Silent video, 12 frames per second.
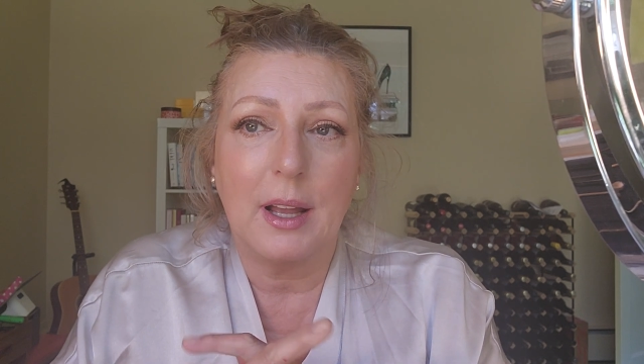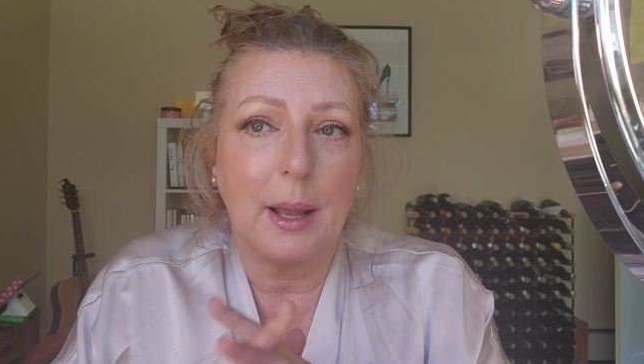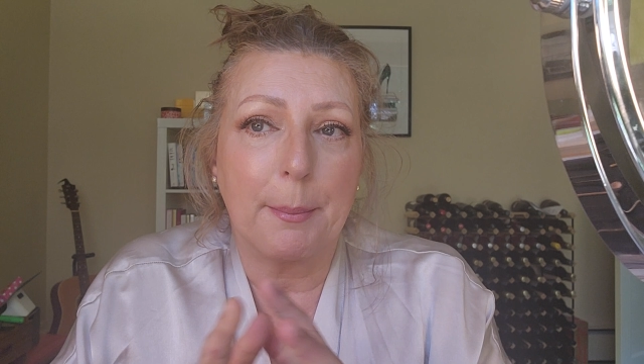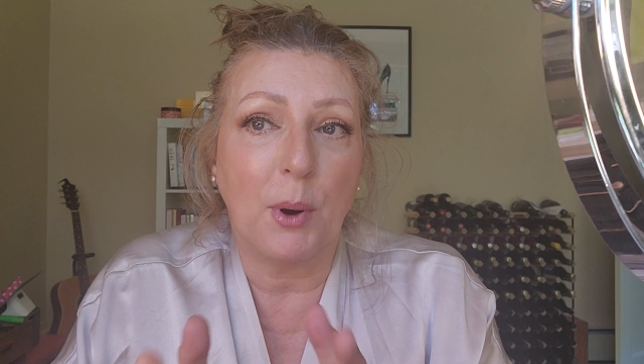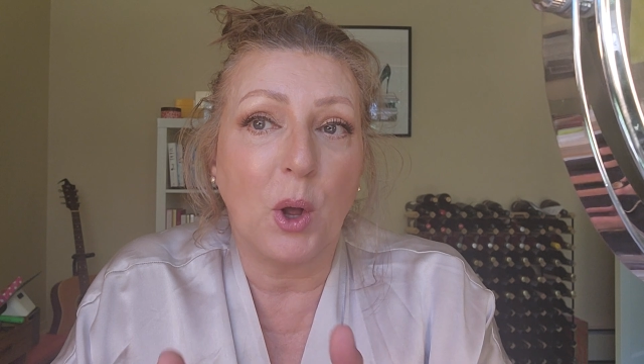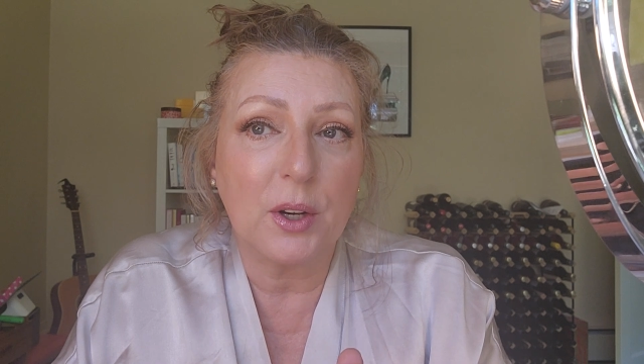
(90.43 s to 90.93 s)

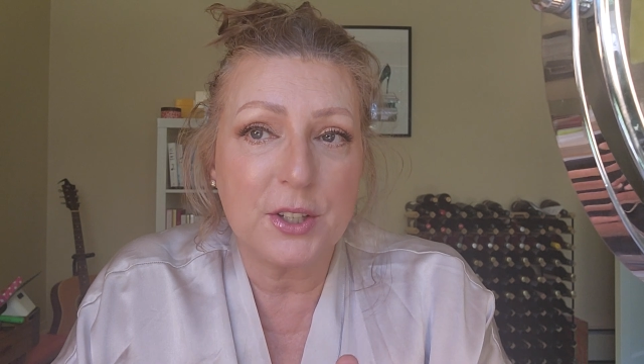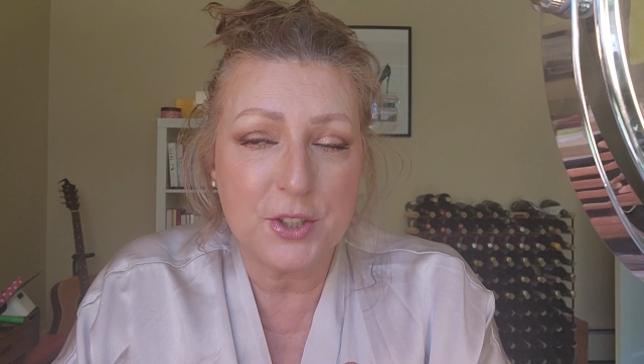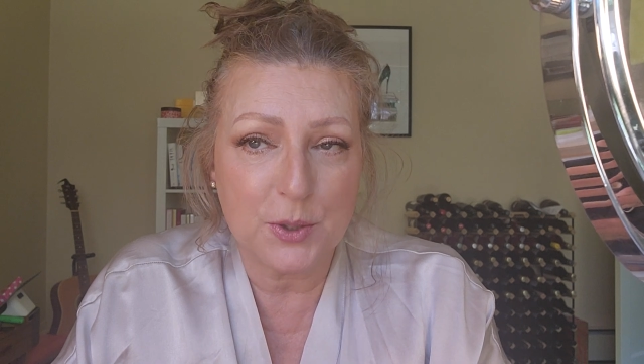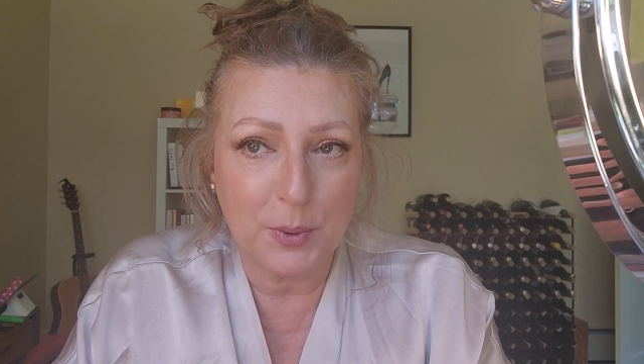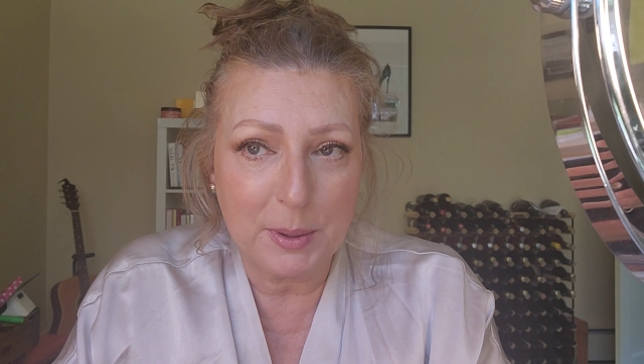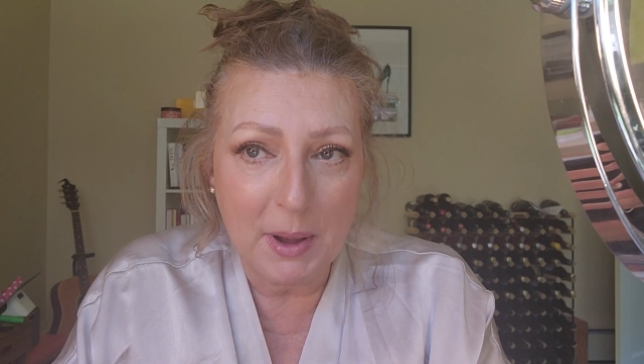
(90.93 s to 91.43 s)
how
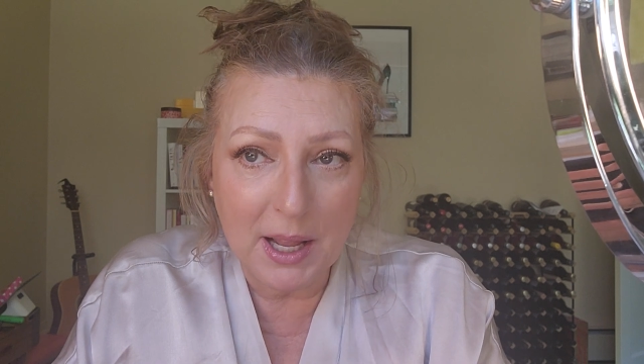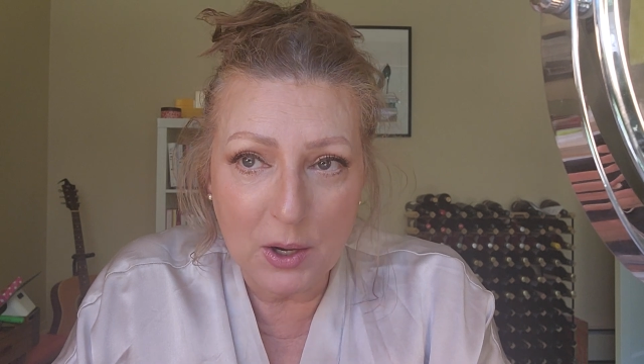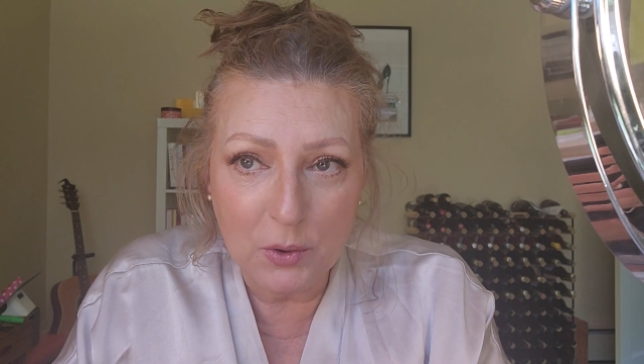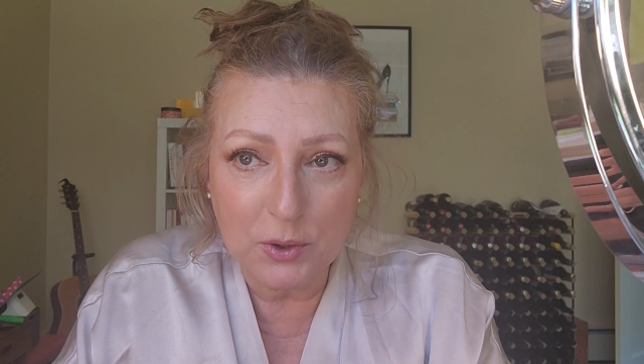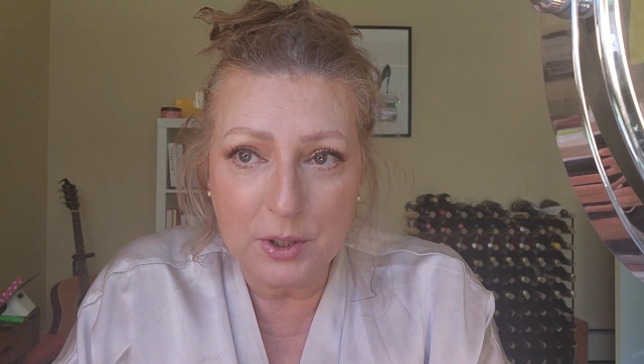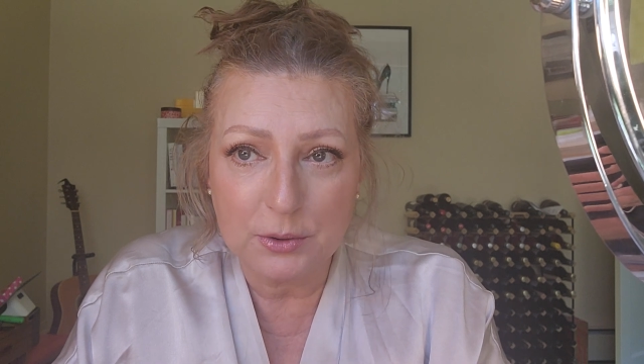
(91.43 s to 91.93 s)
polished we might
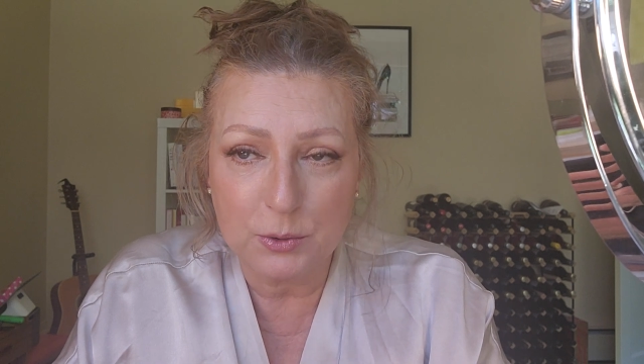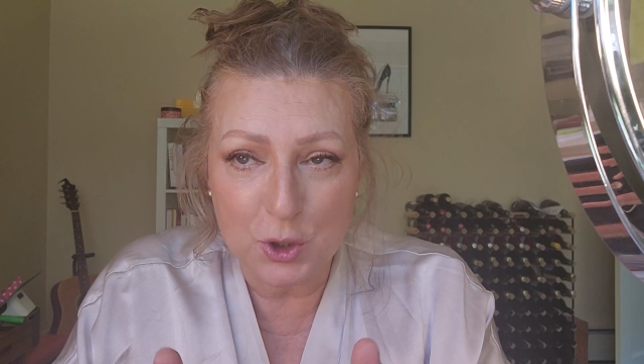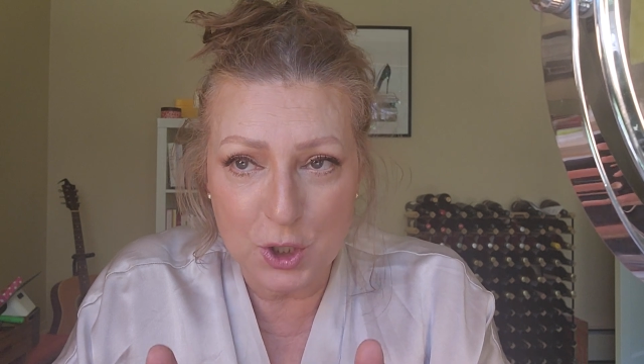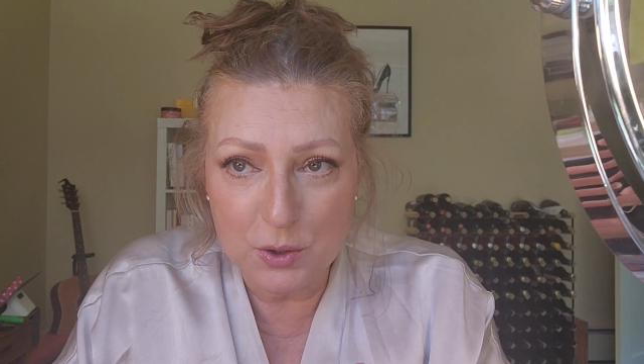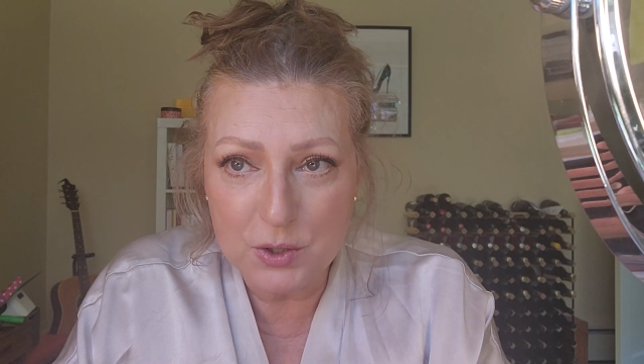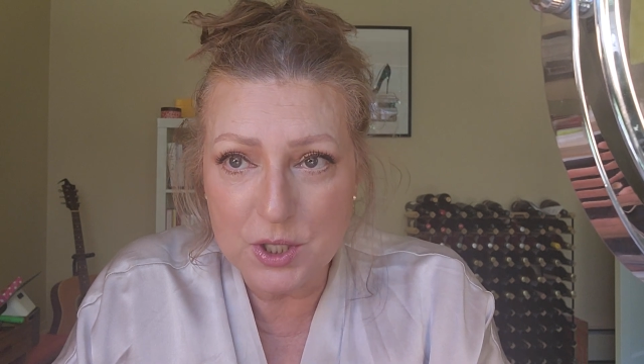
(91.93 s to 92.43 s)
look or
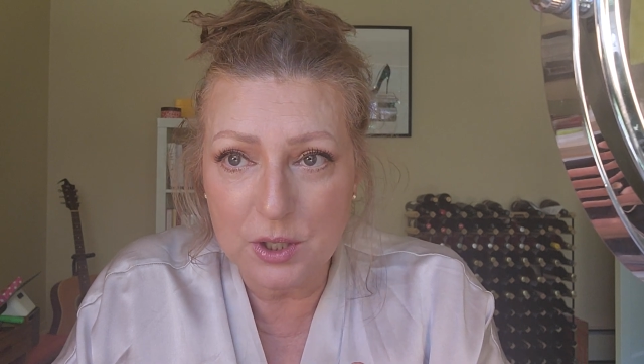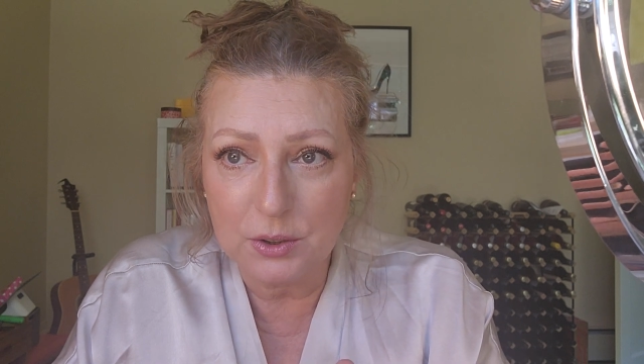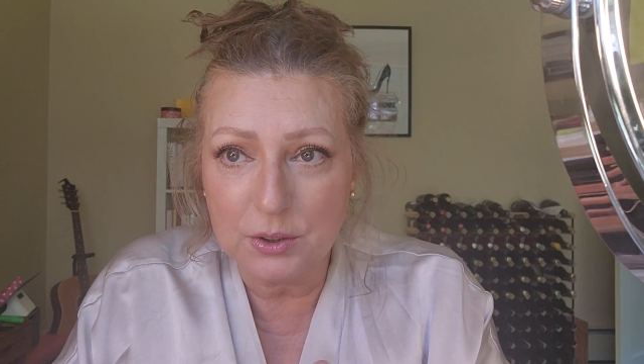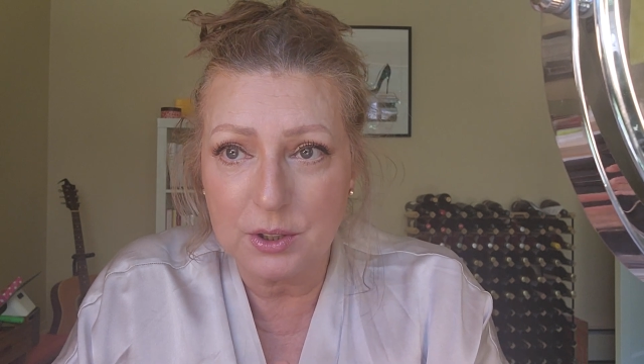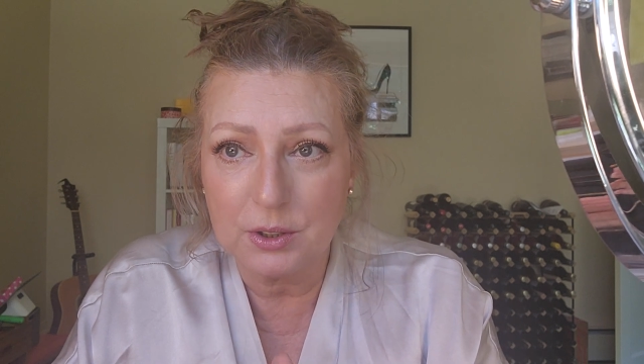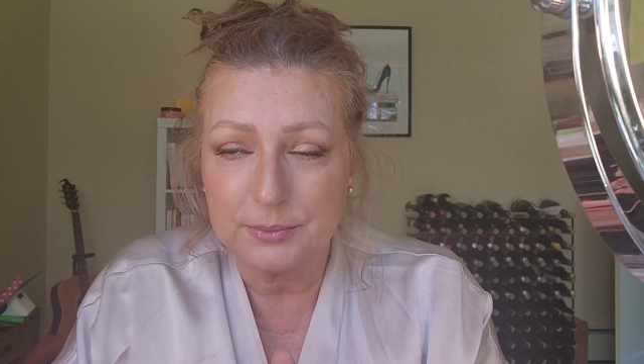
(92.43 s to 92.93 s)
choose to
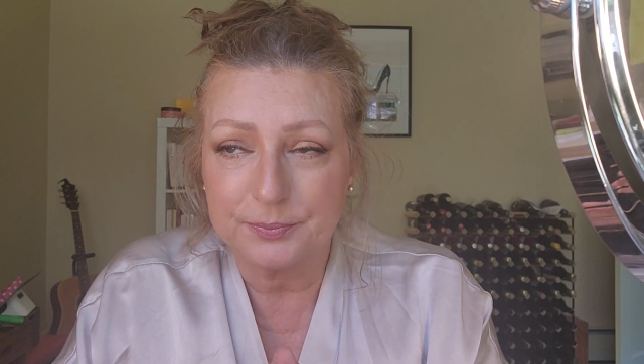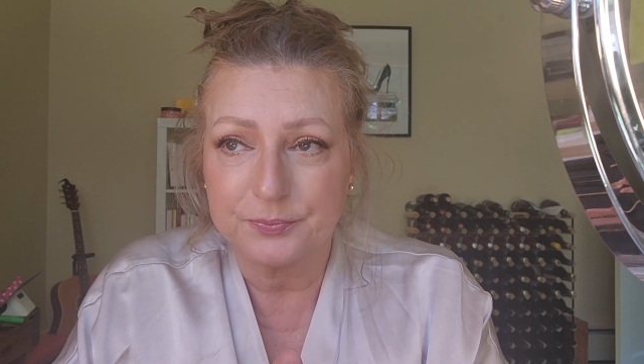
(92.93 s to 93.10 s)
look.